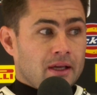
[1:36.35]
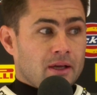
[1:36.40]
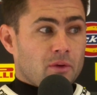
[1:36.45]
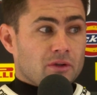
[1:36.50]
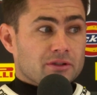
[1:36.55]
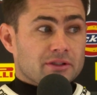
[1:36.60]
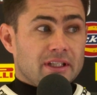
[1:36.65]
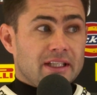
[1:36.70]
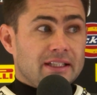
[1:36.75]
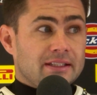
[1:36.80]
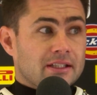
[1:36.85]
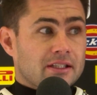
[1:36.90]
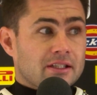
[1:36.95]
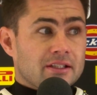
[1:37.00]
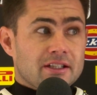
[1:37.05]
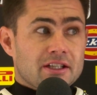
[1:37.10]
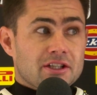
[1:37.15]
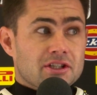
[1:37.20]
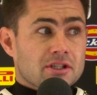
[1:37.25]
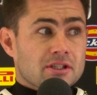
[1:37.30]
Wasn't easy
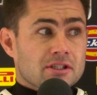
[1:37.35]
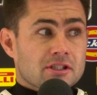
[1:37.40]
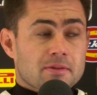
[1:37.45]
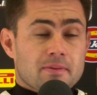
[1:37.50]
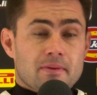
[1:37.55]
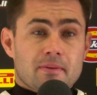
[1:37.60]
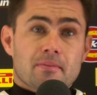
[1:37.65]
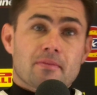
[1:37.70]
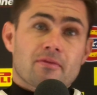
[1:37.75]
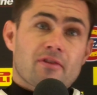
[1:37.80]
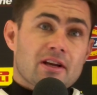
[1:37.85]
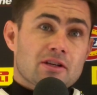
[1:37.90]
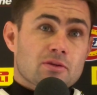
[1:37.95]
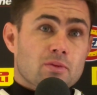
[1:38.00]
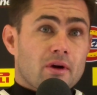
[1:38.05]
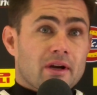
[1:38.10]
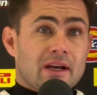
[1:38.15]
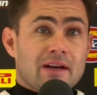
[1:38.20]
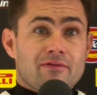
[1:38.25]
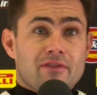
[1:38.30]
conditions, race
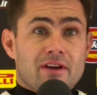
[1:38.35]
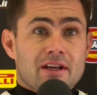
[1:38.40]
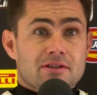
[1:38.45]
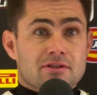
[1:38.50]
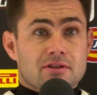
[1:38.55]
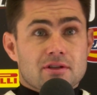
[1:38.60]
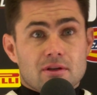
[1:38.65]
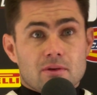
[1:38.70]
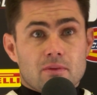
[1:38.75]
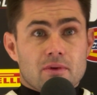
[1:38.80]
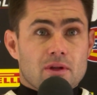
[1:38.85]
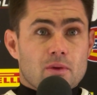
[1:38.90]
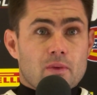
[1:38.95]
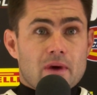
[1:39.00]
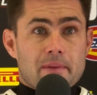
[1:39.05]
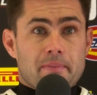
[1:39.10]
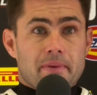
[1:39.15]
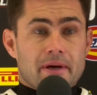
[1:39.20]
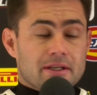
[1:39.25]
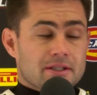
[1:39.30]
1 and race 2 with the
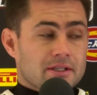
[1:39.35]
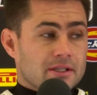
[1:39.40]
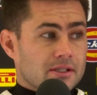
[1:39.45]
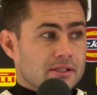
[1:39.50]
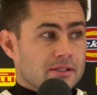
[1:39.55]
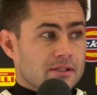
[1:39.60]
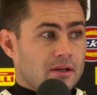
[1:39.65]
wet patches.